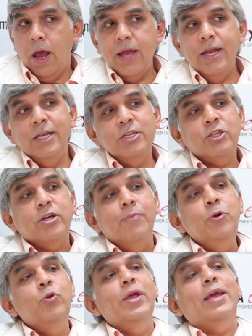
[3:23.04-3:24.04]
And it is
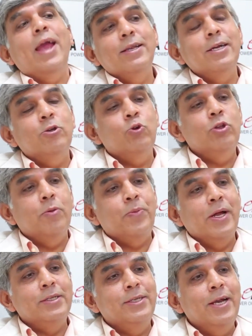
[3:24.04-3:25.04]
communicated to the
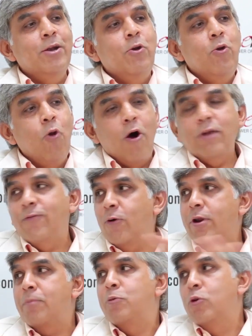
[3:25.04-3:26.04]
president not
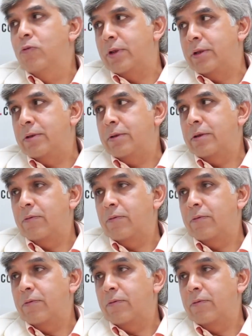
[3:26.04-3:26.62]
for approval.